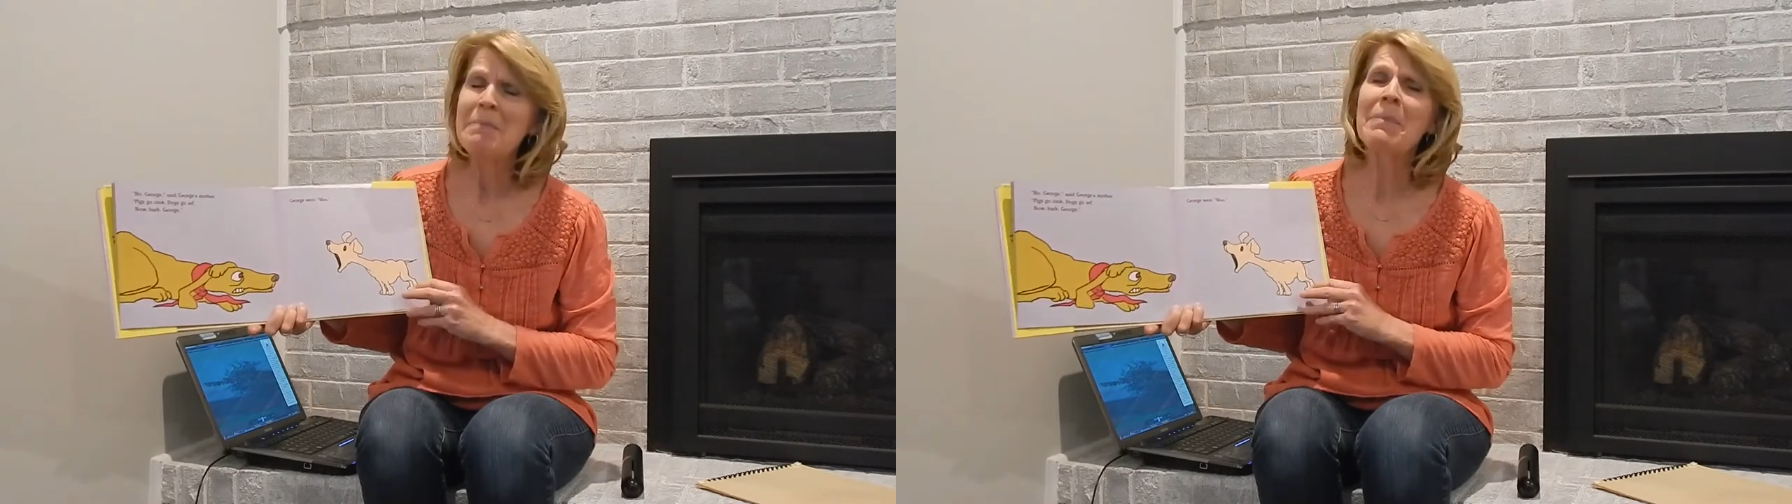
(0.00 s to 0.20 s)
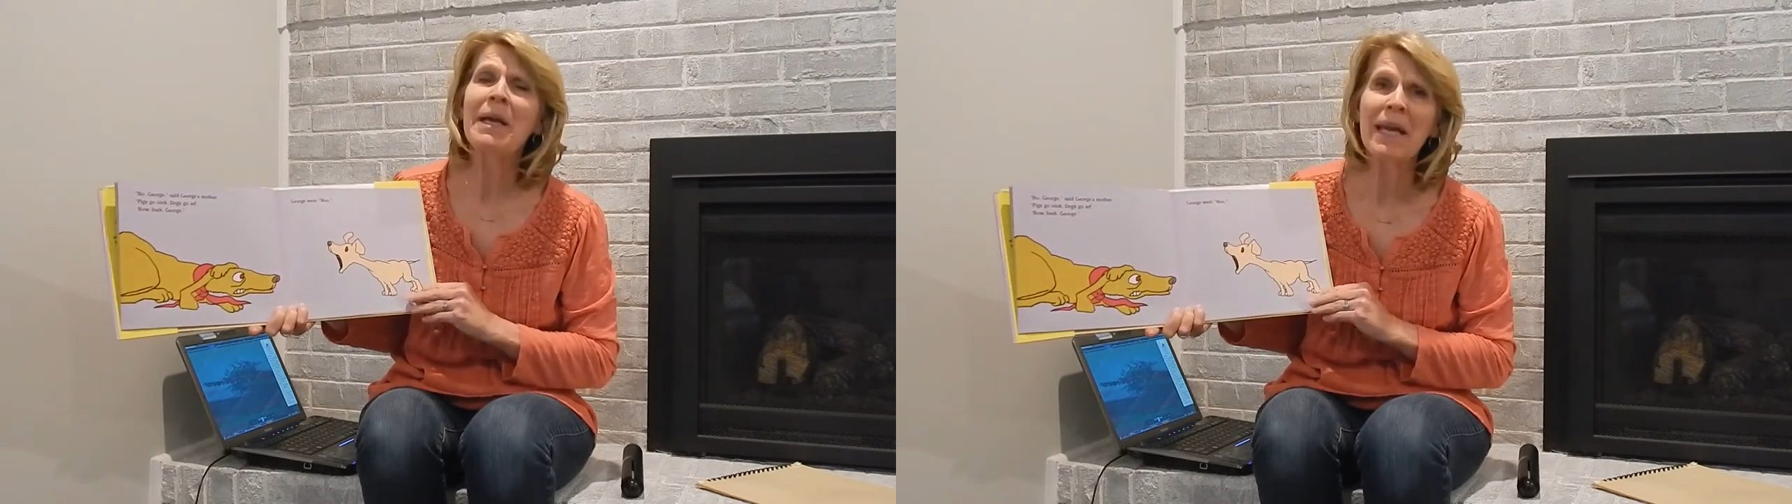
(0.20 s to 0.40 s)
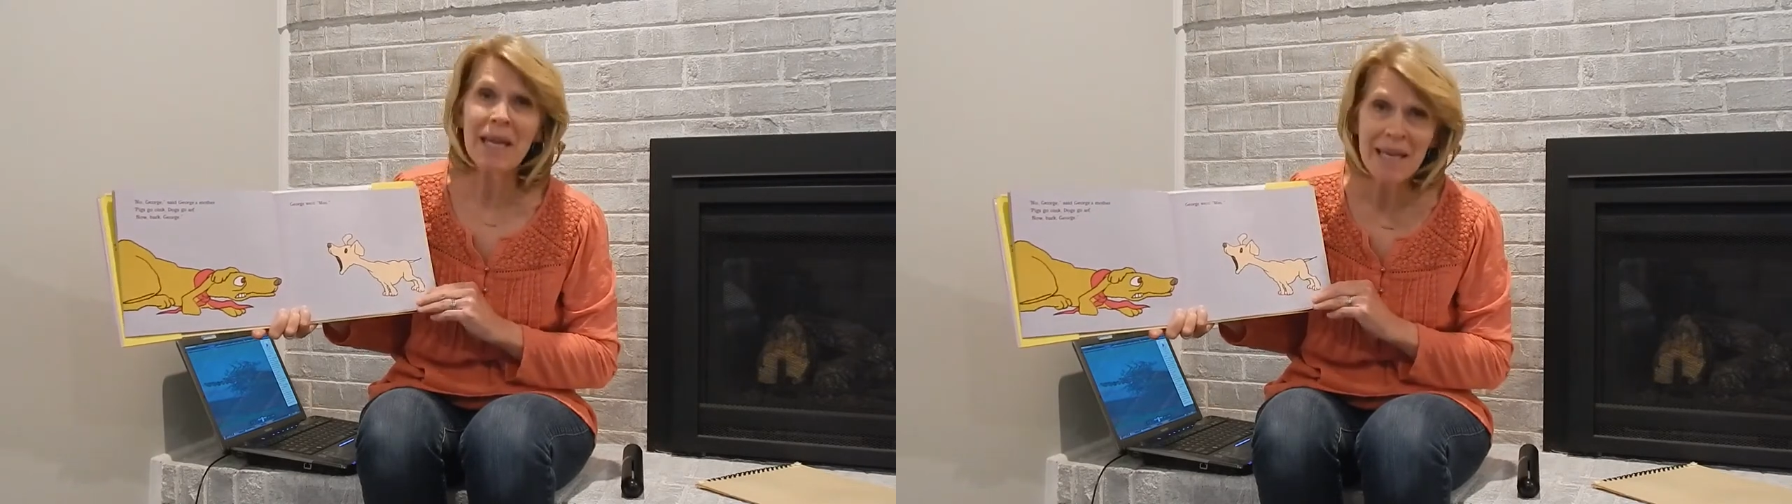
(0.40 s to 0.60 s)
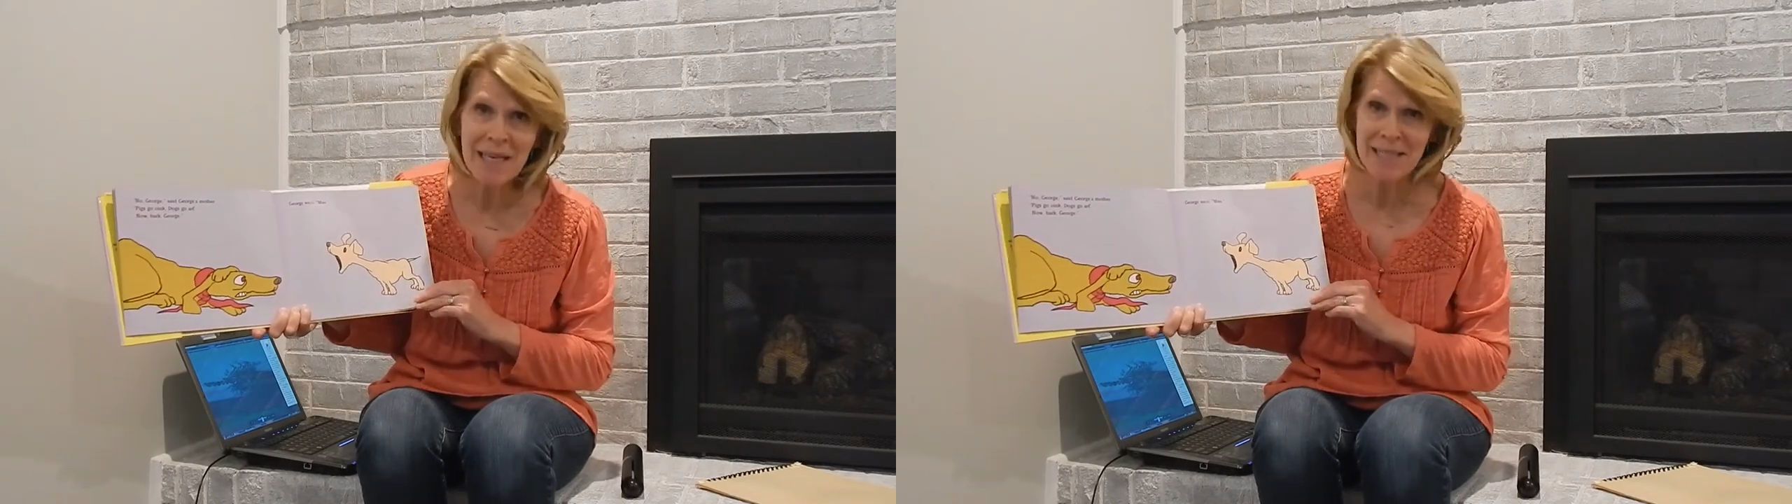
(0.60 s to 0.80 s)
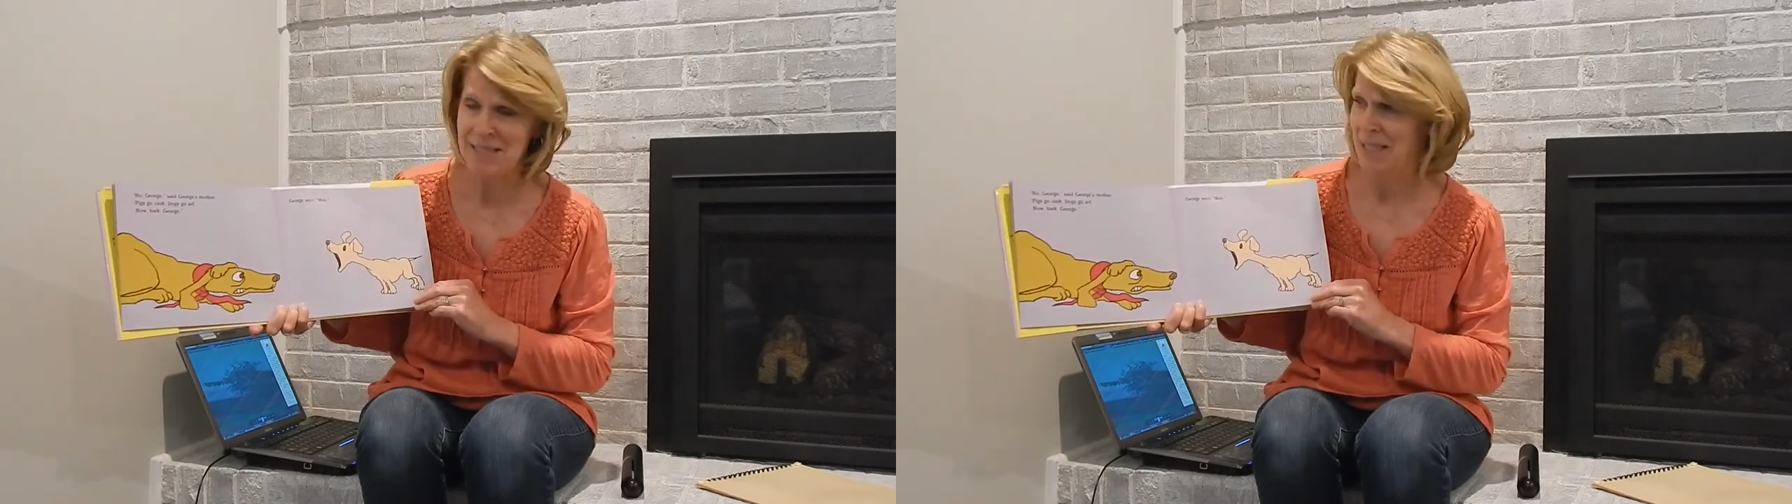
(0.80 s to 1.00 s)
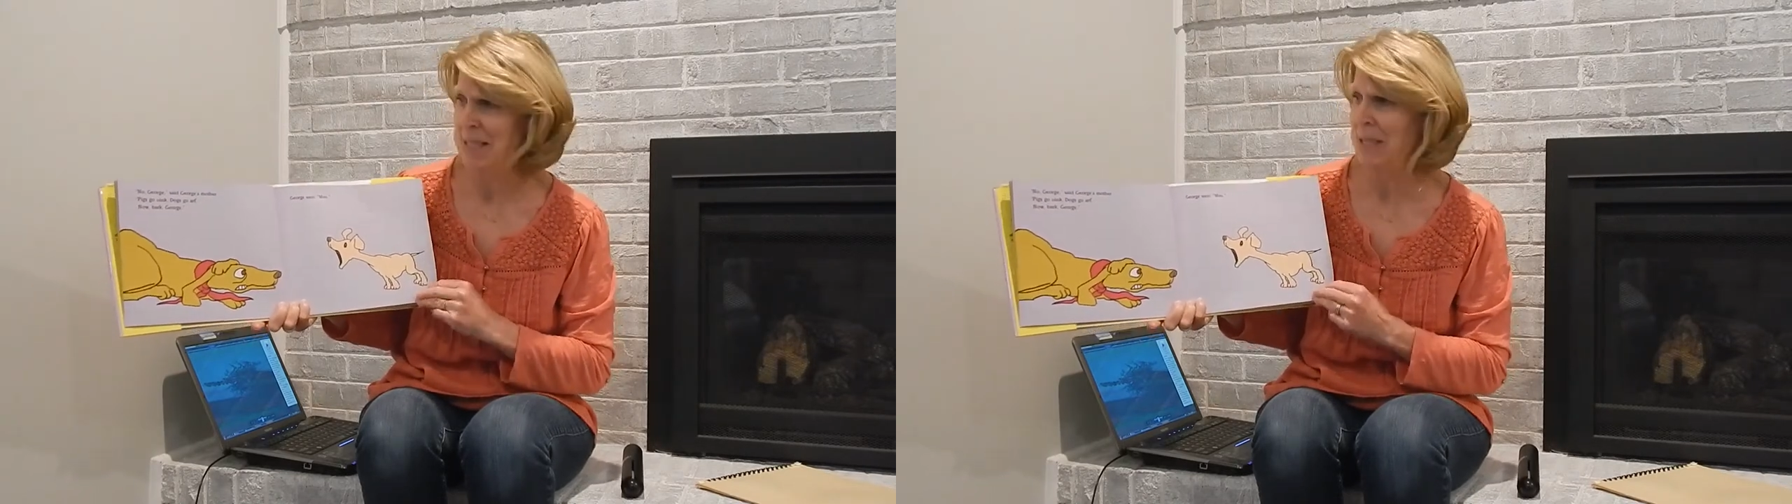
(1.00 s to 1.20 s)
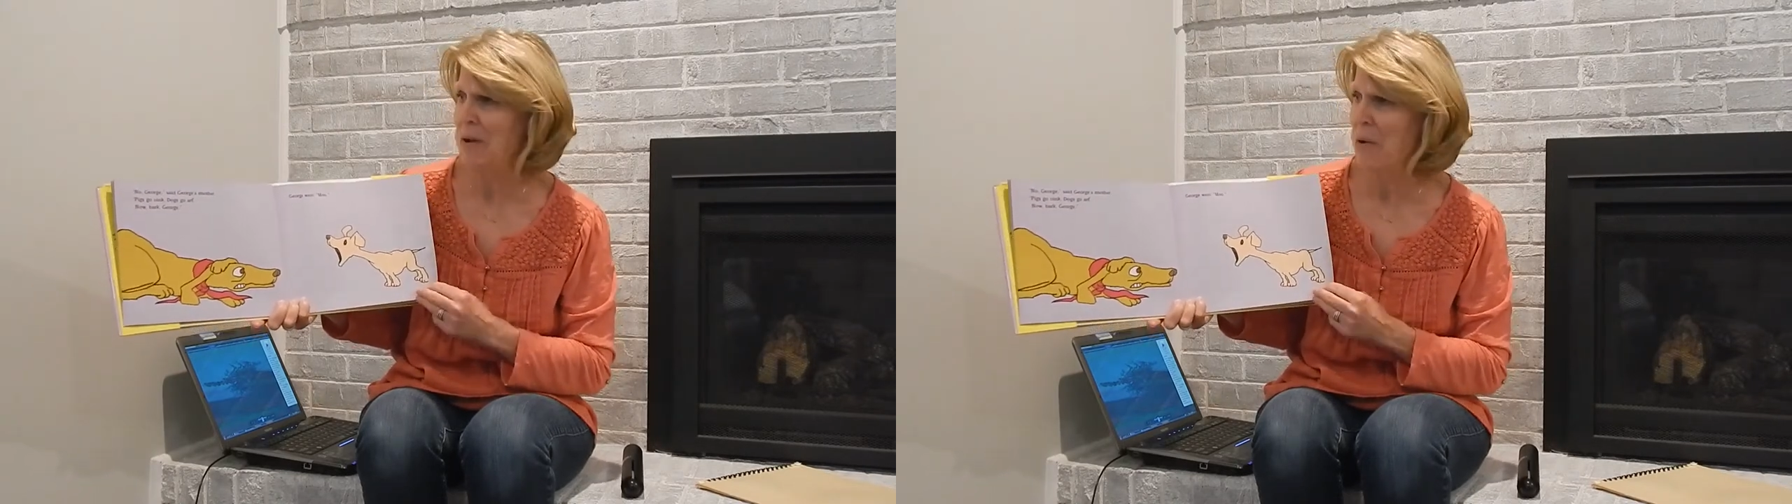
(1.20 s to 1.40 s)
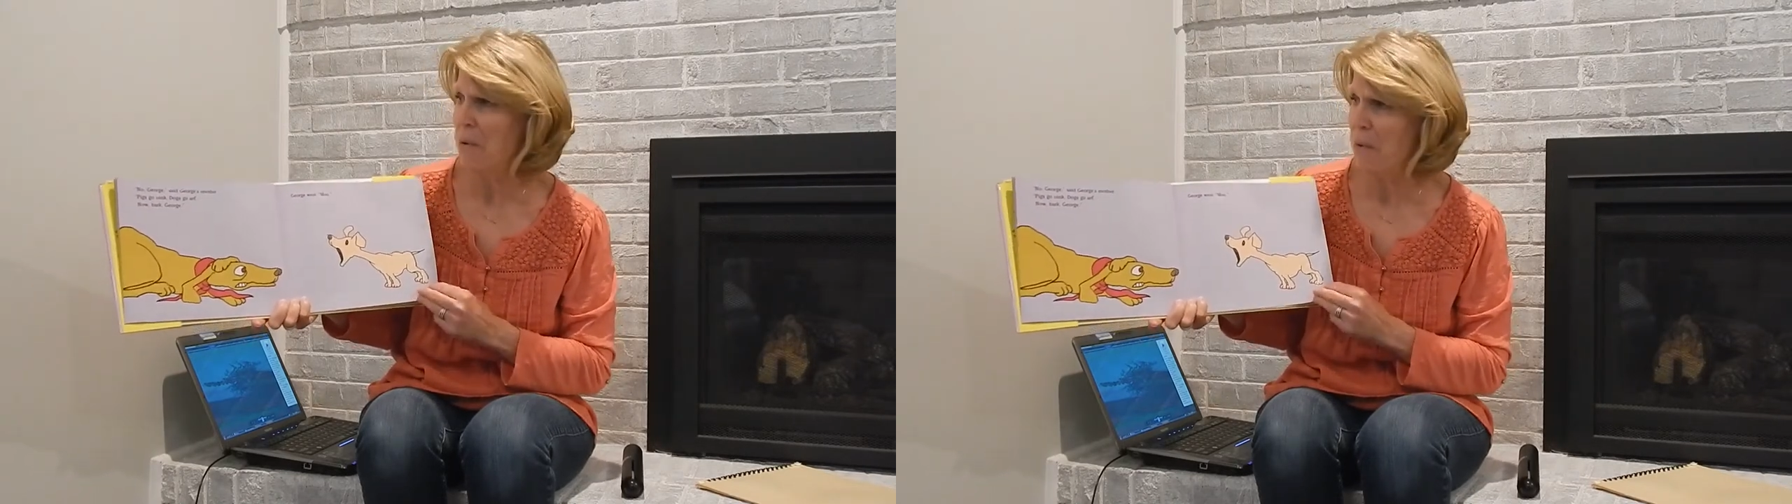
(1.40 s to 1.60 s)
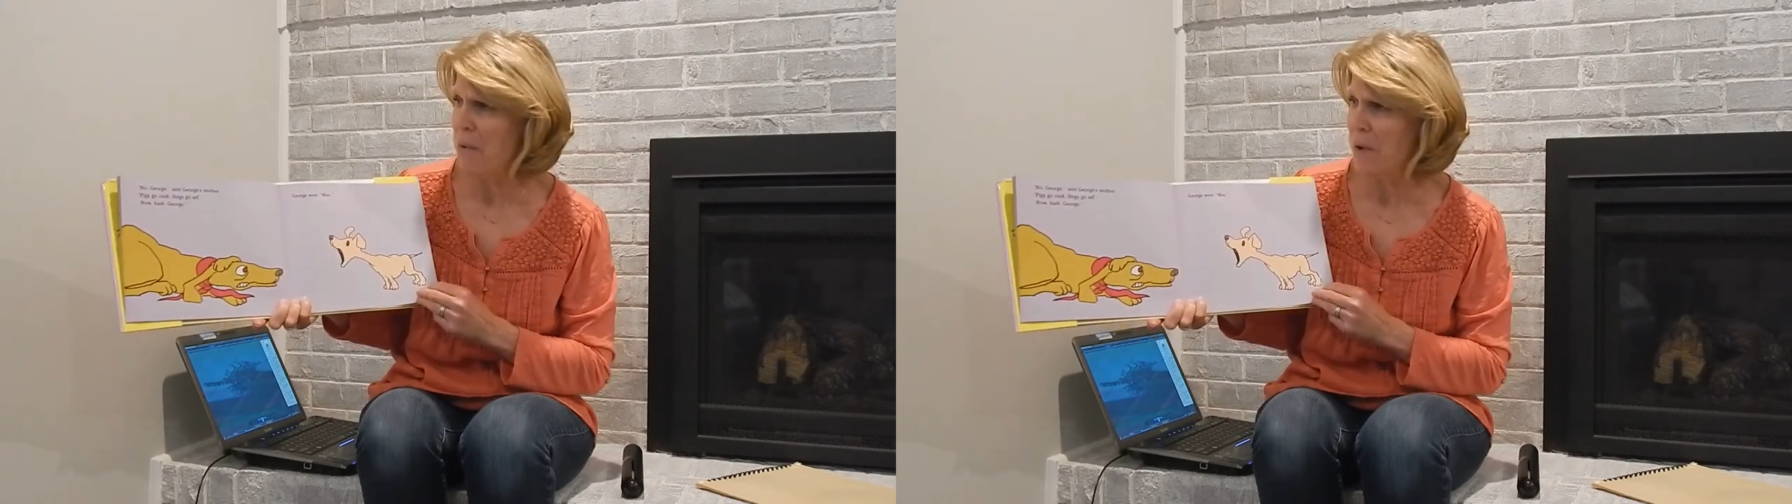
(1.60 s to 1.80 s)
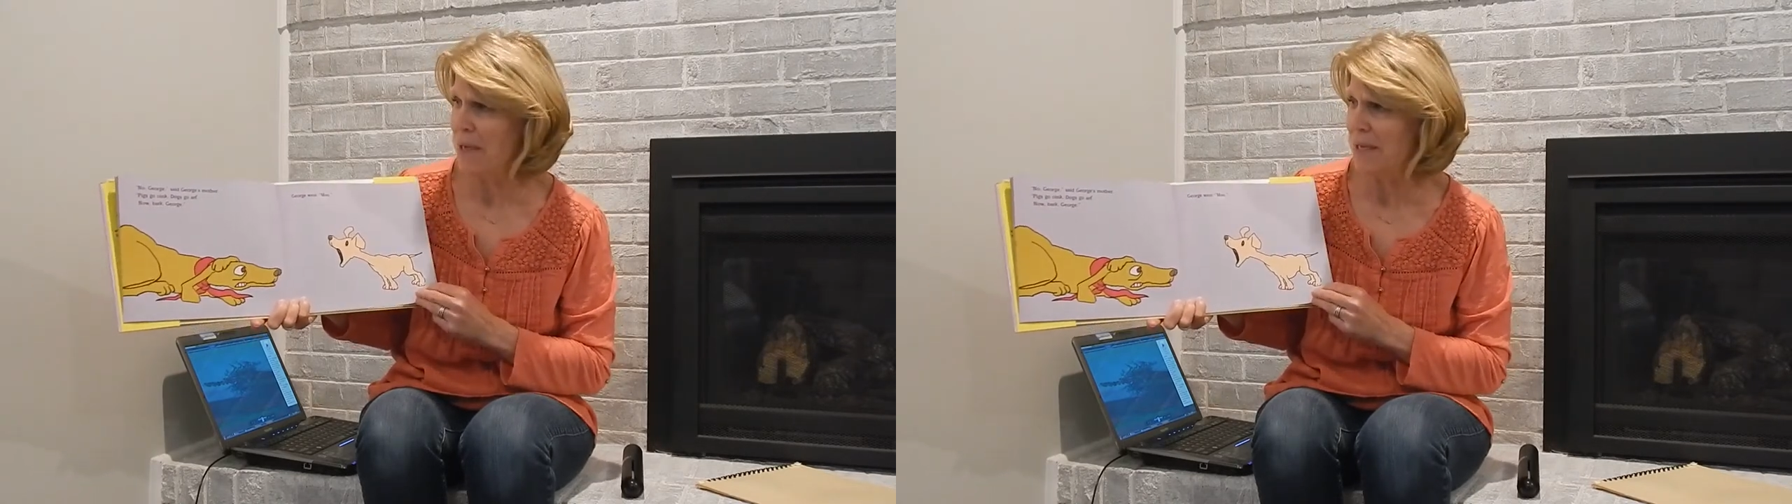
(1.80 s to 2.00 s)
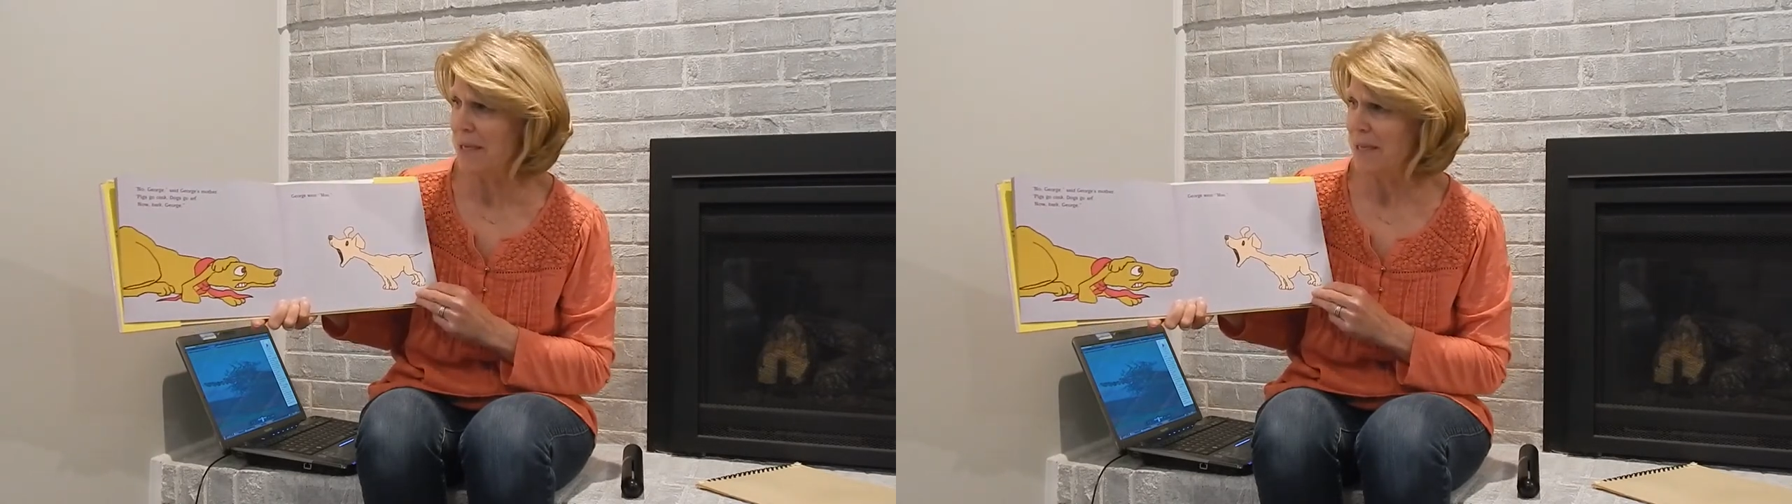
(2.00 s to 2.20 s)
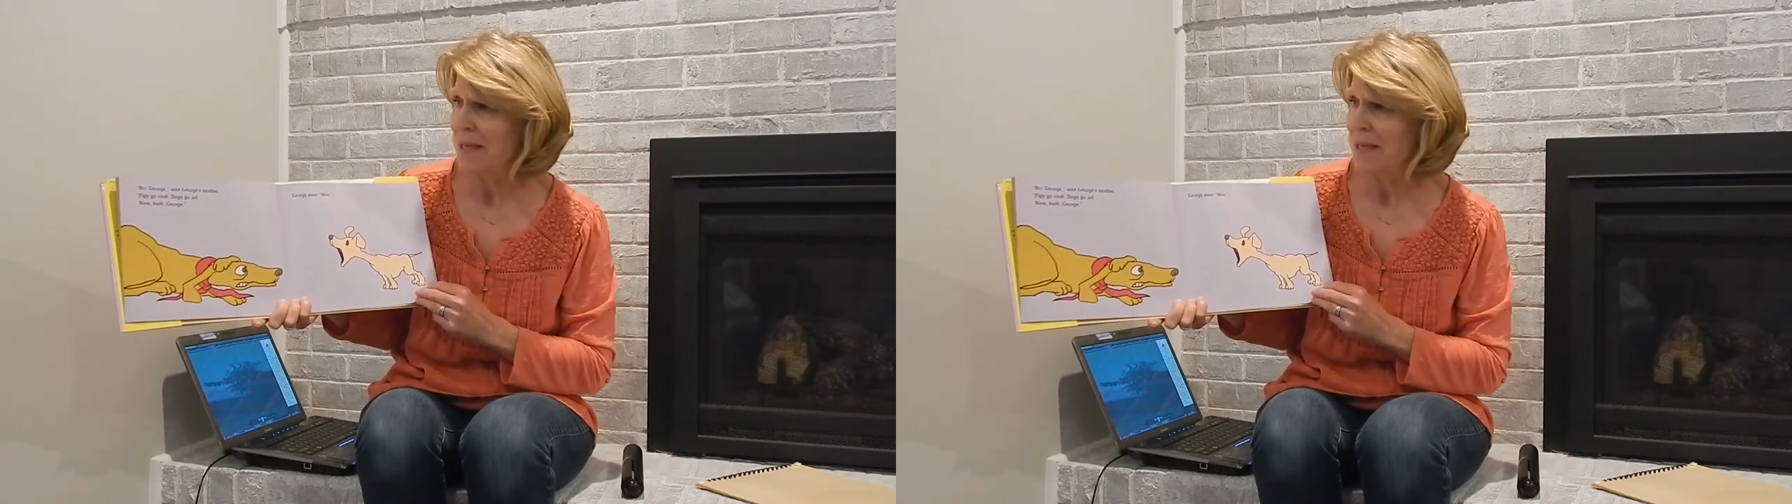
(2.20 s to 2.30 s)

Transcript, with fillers: Pigs go oink.